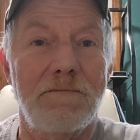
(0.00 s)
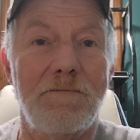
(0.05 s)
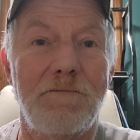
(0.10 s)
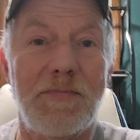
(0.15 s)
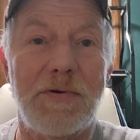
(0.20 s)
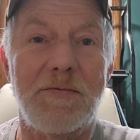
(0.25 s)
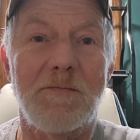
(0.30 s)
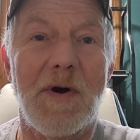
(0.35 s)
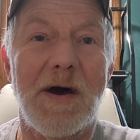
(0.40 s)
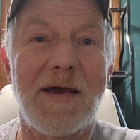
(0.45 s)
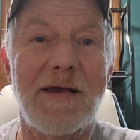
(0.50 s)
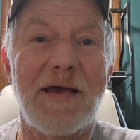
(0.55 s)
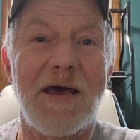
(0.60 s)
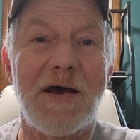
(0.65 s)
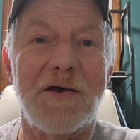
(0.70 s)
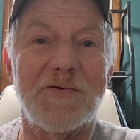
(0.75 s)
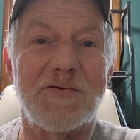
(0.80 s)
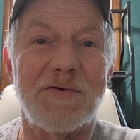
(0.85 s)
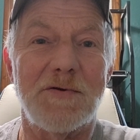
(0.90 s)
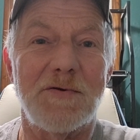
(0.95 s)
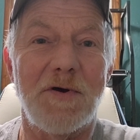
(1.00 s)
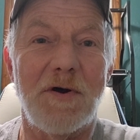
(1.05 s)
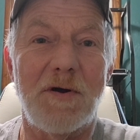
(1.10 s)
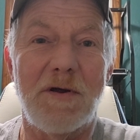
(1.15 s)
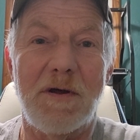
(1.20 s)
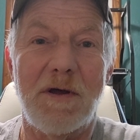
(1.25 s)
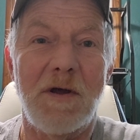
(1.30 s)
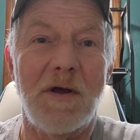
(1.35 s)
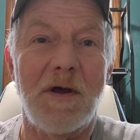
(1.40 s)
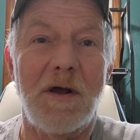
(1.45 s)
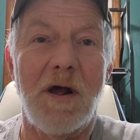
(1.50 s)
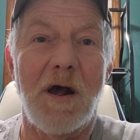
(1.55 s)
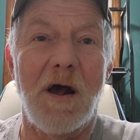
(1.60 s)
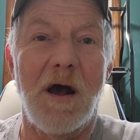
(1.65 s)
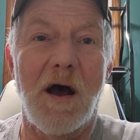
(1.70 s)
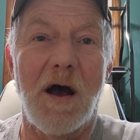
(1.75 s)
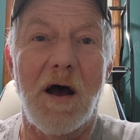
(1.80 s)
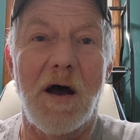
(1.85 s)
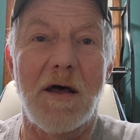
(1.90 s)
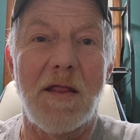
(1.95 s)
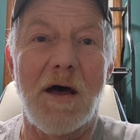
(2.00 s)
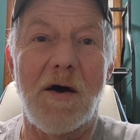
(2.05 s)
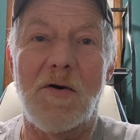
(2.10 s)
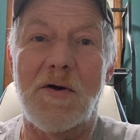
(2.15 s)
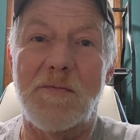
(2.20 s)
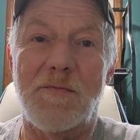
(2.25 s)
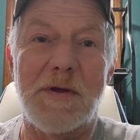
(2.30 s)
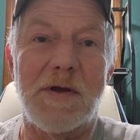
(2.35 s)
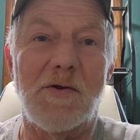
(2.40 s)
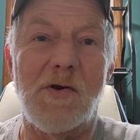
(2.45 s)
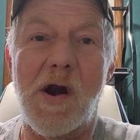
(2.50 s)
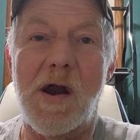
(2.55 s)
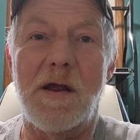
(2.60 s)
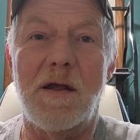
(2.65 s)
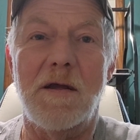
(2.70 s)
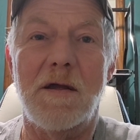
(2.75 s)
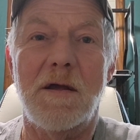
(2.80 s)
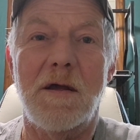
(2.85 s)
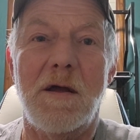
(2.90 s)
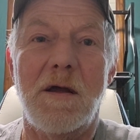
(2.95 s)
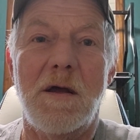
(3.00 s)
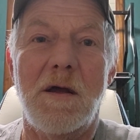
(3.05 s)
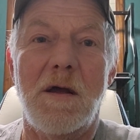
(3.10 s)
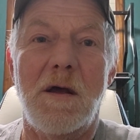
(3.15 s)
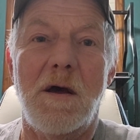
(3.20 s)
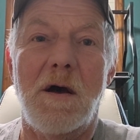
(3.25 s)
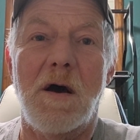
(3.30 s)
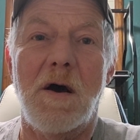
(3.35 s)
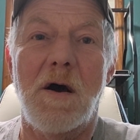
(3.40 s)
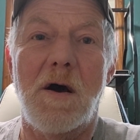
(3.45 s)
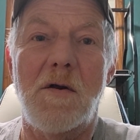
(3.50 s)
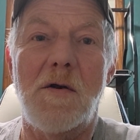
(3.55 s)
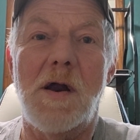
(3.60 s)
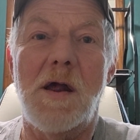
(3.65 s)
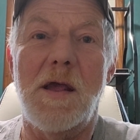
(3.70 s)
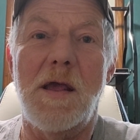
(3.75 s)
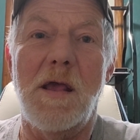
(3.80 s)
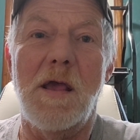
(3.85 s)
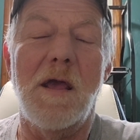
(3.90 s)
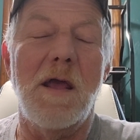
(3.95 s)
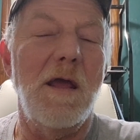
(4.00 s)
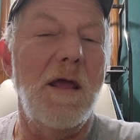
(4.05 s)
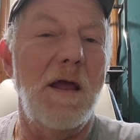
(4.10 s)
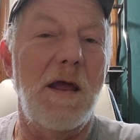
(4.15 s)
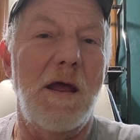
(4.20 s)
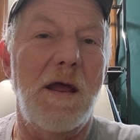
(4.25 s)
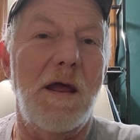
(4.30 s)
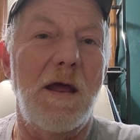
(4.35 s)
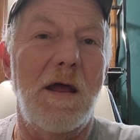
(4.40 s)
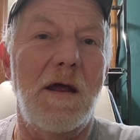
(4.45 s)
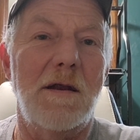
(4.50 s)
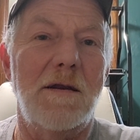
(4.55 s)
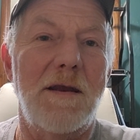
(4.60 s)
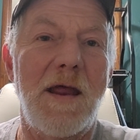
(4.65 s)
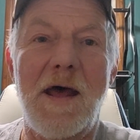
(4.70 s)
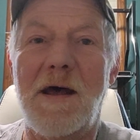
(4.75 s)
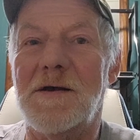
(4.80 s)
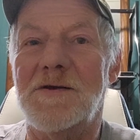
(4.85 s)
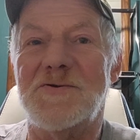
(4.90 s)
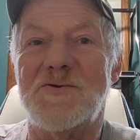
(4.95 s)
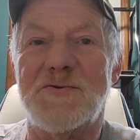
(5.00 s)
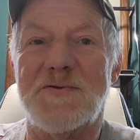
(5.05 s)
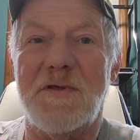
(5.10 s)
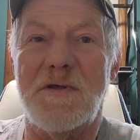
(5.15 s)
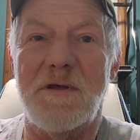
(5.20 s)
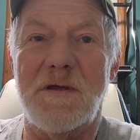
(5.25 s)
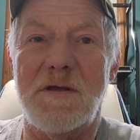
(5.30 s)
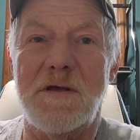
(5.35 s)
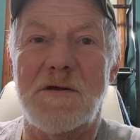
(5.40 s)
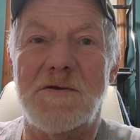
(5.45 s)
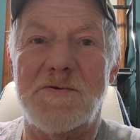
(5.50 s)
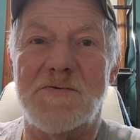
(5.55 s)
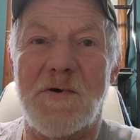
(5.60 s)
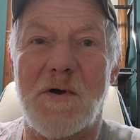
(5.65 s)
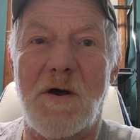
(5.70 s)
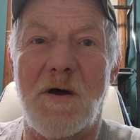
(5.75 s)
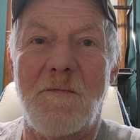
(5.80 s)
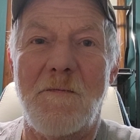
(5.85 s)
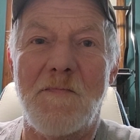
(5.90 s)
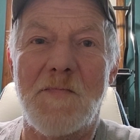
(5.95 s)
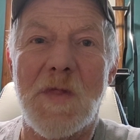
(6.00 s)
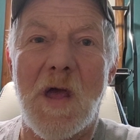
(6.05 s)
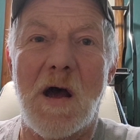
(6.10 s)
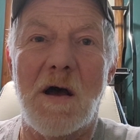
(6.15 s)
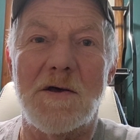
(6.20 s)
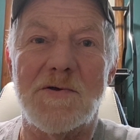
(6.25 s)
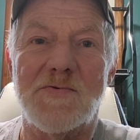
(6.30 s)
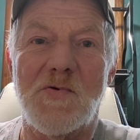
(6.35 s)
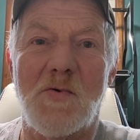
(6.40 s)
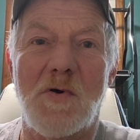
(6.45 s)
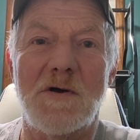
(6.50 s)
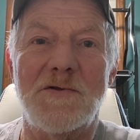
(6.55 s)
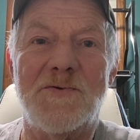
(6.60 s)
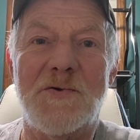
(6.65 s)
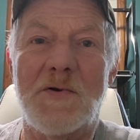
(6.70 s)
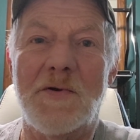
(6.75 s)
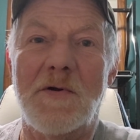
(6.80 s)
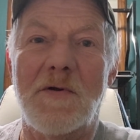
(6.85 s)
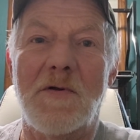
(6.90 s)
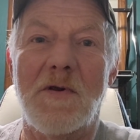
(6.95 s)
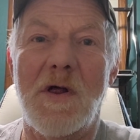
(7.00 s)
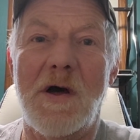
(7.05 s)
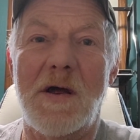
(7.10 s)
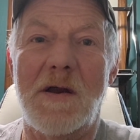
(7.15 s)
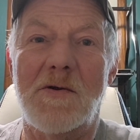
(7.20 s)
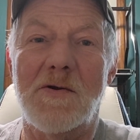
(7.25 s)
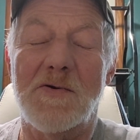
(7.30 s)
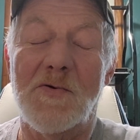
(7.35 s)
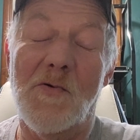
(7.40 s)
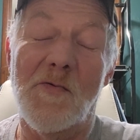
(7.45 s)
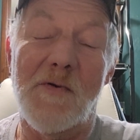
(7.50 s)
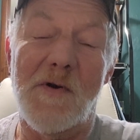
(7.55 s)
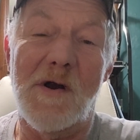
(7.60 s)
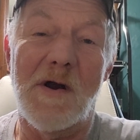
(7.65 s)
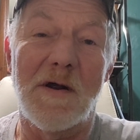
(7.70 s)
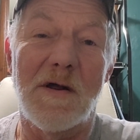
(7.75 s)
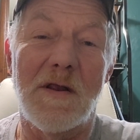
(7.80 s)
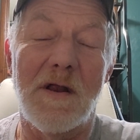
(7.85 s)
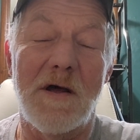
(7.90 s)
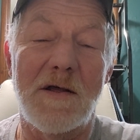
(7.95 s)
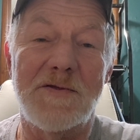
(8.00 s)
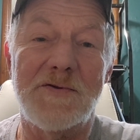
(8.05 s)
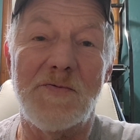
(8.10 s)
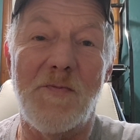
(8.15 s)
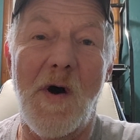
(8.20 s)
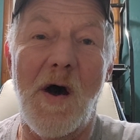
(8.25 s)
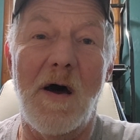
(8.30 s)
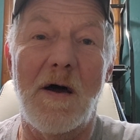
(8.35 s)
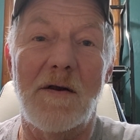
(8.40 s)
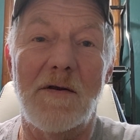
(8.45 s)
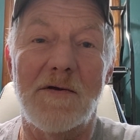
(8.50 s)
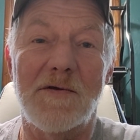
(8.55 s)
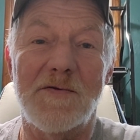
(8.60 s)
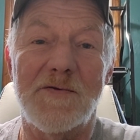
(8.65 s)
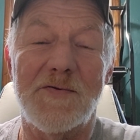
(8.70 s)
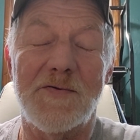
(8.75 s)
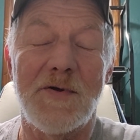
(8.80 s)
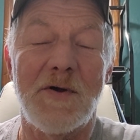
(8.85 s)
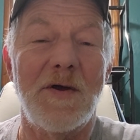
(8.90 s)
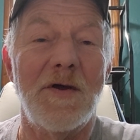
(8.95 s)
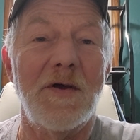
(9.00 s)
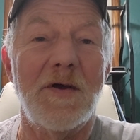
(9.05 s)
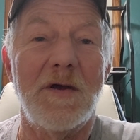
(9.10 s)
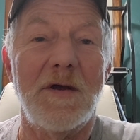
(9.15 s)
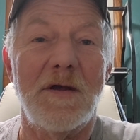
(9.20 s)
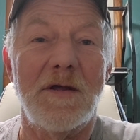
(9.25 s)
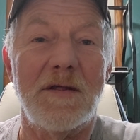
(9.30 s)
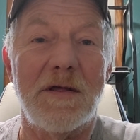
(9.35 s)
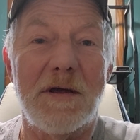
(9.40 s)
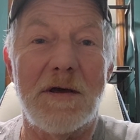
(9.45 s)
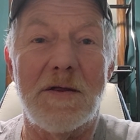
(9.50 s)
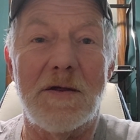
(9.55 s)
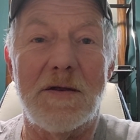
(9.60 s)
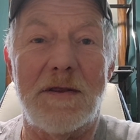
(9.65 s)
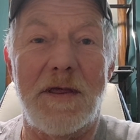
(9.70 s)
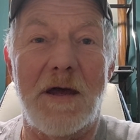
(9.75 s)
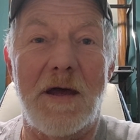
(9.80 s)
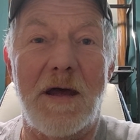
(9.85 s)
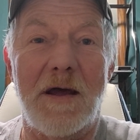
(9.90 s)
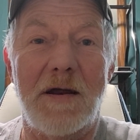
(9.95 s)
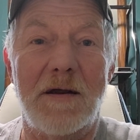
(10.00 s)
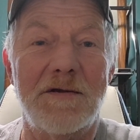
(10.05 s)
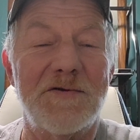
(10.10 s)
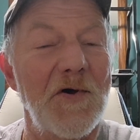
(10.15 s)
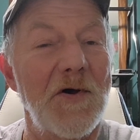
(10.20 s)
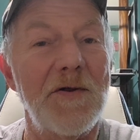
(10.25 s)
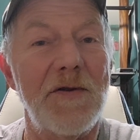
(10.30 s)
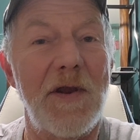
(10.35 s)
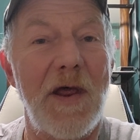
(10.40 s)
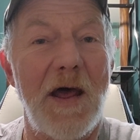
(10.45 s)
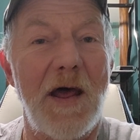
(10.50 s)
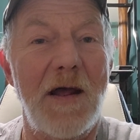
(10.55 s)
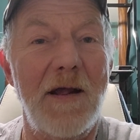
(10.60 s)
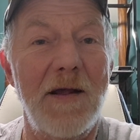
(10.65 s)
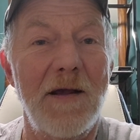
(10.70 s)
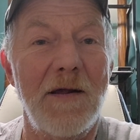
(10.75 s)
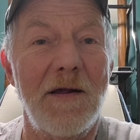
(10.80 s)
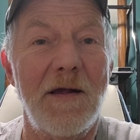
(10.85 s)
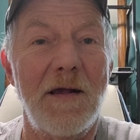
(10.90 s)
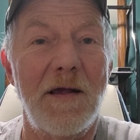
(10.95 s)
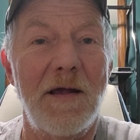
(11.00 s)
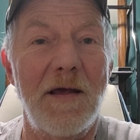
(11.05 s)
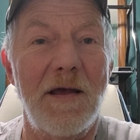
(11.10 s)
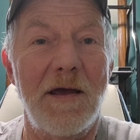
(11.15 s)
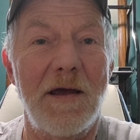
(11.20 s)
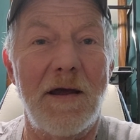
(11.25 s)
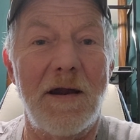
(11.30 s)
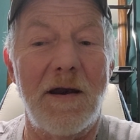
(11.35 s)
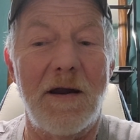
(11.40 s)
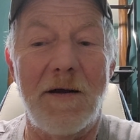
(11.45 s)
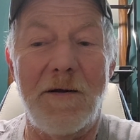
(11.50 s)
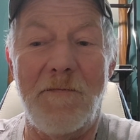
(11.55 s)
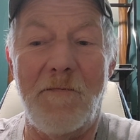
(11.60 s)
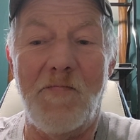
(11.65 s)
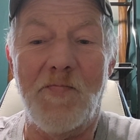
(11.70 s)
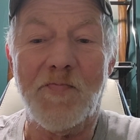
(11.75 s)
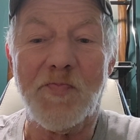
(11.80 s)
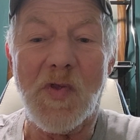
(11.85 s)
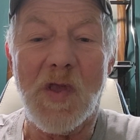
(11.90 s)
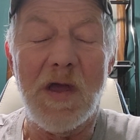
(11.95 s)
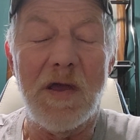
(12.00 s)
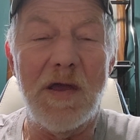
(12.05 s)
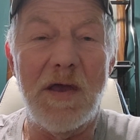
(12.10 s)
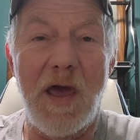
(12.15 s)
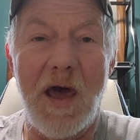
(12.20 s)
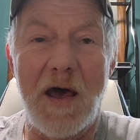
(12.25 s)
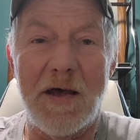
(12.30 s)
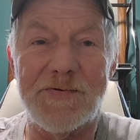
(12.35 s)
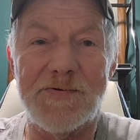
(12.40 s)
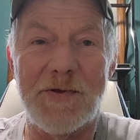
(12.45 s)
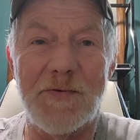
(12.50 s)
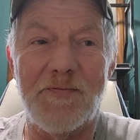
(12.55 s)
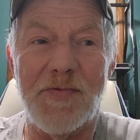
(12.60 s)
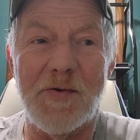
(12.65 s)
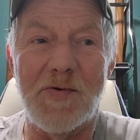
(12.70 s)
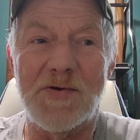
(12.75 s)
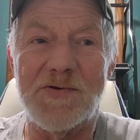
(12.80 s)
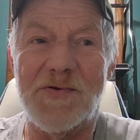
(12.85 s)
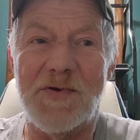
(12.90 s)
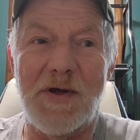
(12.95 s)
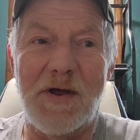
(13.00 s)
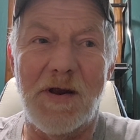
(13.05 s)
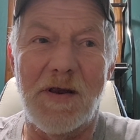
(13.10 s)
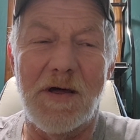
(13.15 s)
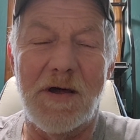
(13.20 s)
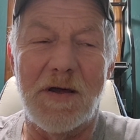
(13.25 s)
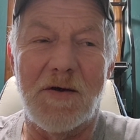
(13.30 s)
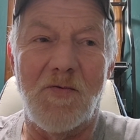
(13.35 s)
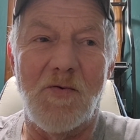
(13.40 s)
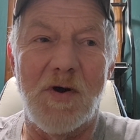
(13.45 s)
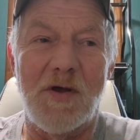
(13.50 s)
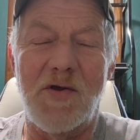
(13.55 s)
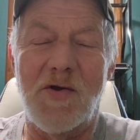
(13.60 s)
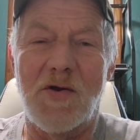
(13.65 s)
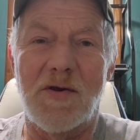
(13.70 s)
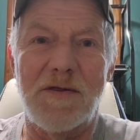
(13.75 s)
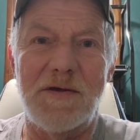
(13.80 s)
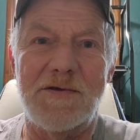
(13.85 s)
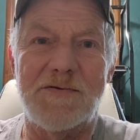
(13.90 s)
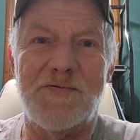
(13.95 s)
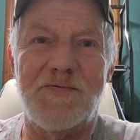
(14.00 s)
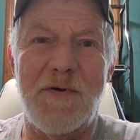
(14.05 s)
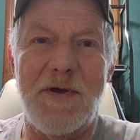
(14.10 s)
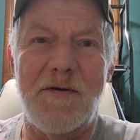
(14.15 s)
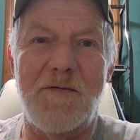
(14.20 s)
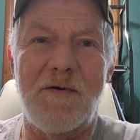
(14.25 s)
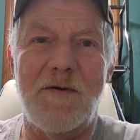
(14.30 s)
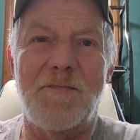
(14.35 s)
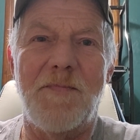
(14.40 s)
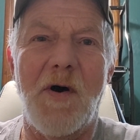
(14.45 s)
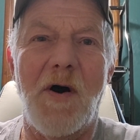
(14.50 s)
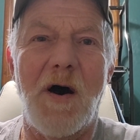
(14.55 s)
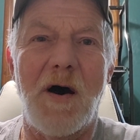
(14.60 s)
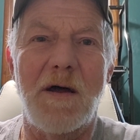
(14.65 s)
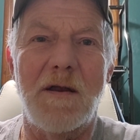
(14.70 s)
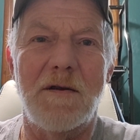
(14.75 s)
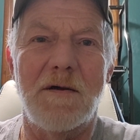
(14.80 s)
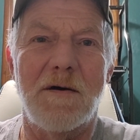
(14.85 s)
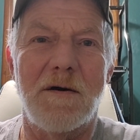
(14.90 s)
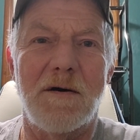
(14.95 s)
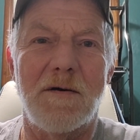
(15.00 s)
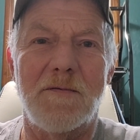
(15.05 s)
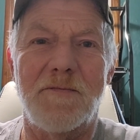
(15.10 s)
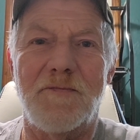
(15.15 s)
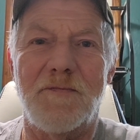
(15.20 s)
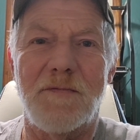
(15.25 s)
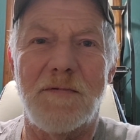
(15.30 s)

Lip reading: be my guest of it, that would be great. All right, and next is I was watching Glenn over at Glenn's Models the other day, Sunday, and he asked if there was in it like what your least favorite part of